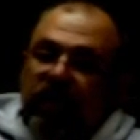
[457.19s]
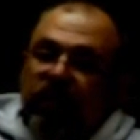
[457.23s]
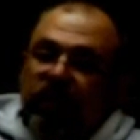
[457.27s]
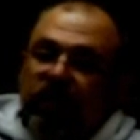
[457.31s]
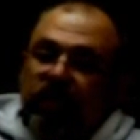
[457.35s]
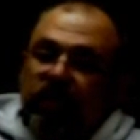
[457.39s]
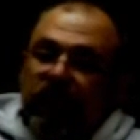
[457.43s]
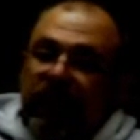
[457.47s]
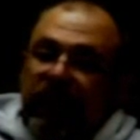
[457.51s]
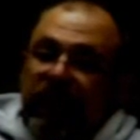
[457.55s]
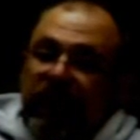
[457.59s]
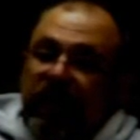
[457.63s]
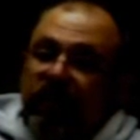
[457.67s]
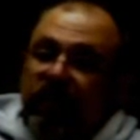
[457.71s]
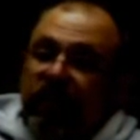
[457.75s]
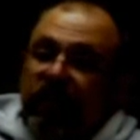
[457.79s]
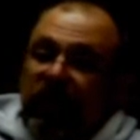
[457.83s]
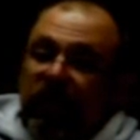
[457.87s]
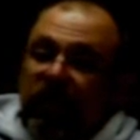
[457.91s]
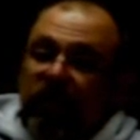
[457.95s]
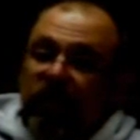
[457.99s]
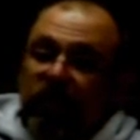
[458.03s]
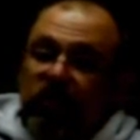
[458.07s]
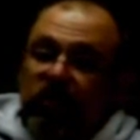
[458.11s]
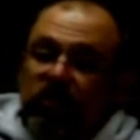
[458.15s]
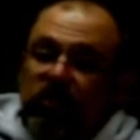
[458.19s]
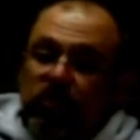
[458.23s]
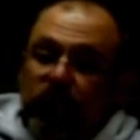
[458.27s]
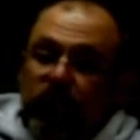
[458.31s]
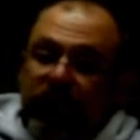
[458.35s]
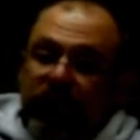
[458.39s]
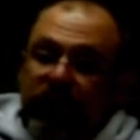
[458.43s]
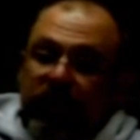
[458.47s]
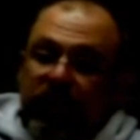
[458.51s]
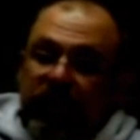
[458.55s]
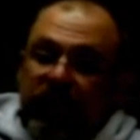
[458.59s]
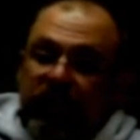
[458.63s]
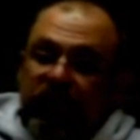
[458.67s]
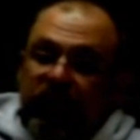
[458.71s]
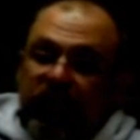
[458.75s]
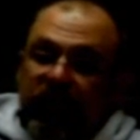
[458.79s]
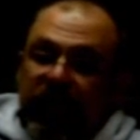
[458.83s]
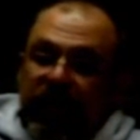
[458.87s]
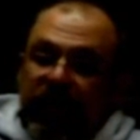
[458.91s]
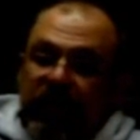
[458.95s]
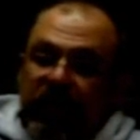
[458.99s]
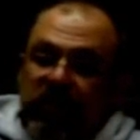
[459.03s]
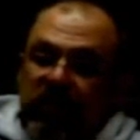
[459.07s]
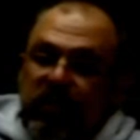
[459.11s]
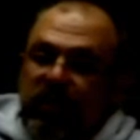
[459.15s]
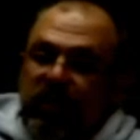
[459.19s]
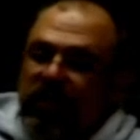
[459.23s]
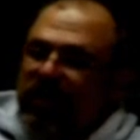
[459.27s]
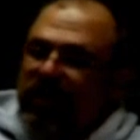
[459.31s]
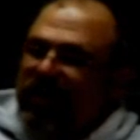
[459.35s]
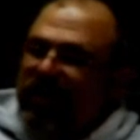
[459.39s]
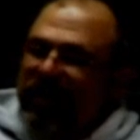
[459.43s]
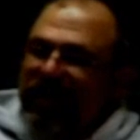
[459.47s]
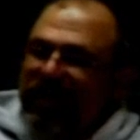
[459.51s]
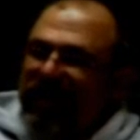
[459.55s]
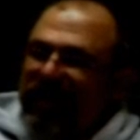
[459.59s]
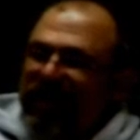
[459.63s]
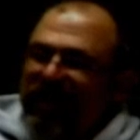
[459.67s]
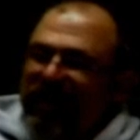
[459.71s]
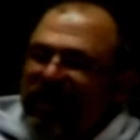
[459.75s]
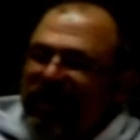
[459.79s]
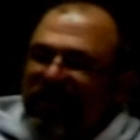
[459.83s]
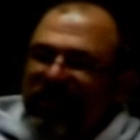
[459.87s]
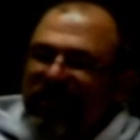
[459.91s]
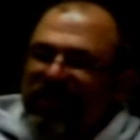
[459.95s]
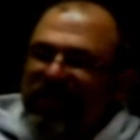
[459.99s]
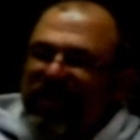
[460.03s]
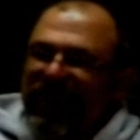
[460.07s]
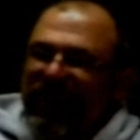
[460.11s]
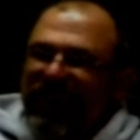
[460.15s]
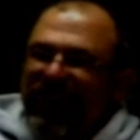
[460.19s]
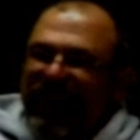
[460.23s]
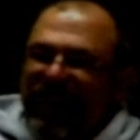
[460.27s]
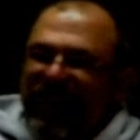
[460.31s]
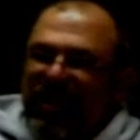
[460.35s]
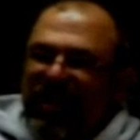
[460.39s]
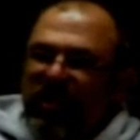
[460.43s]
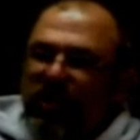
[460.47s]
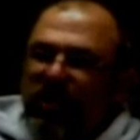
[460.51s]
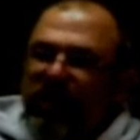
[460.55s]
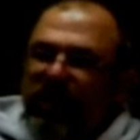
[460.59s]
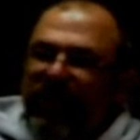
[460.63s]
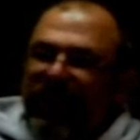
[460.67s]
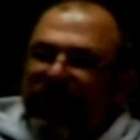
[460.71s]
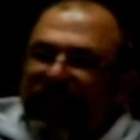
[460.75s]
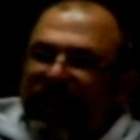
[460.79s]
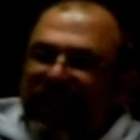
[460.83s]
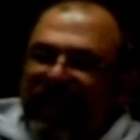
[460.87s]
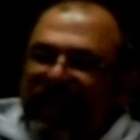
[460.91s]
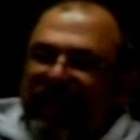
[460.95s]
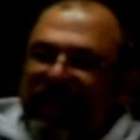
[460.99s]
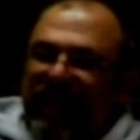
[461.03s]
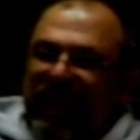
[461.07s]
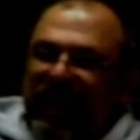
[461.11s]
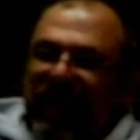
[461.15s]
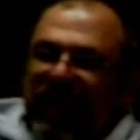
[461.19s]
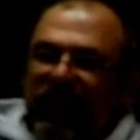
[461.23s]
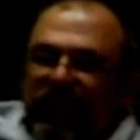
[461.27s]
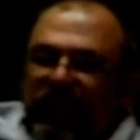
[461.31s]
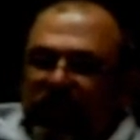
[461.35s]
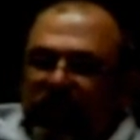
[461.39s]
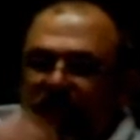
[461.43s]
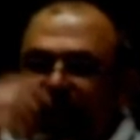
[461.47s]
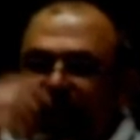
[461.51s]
of land available is dwindling fast, and there isn't a lot of good land left. I